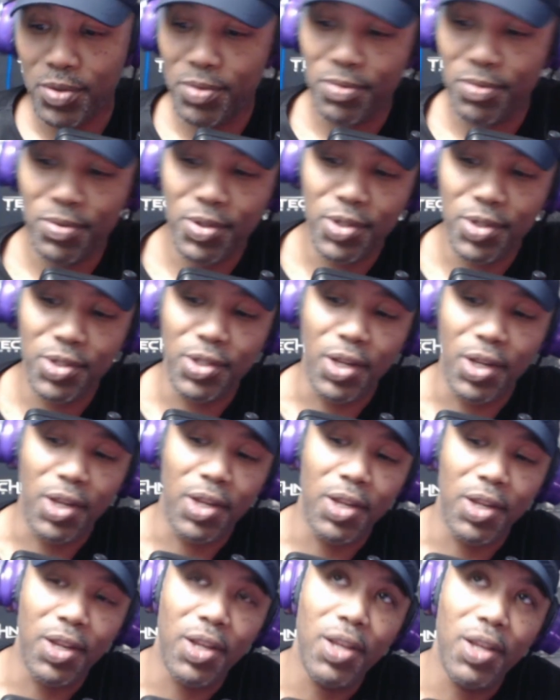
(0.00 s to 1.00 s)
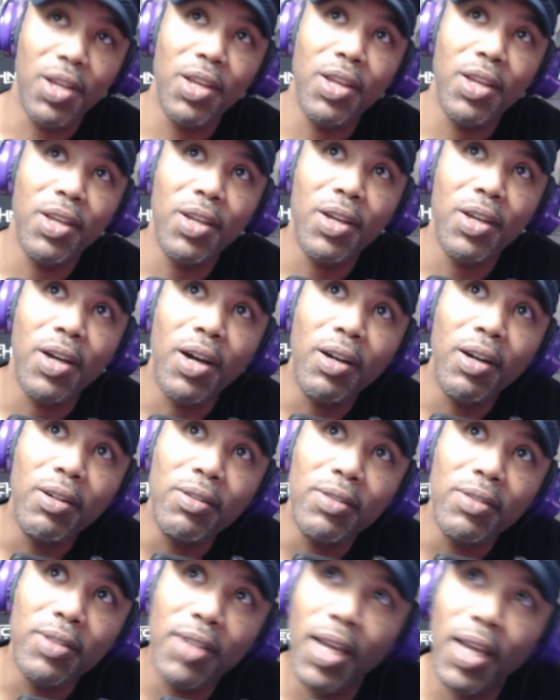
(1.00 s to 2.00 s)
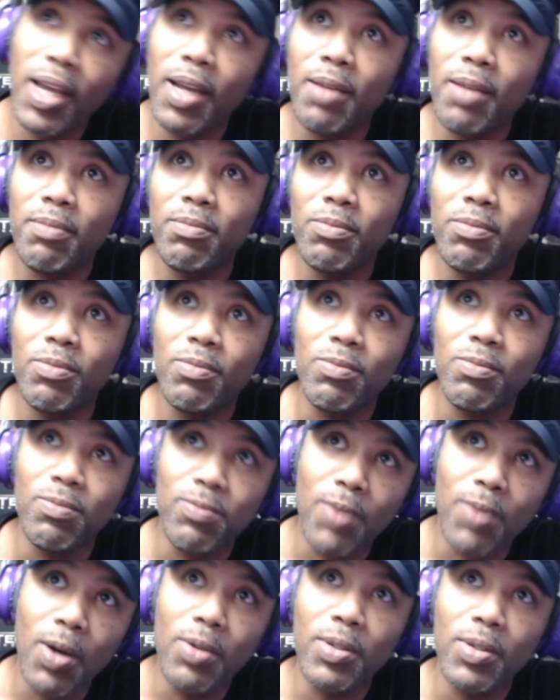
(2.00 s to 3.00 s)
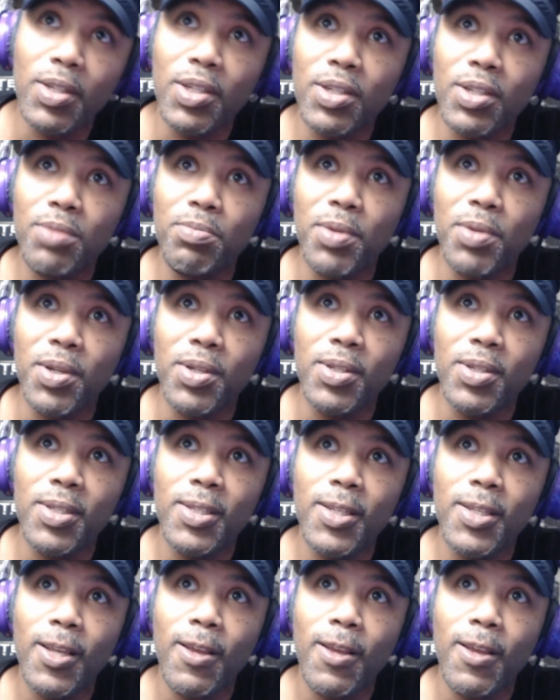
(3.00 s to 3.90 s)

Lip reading: Shit. Uncle Sam want his piece.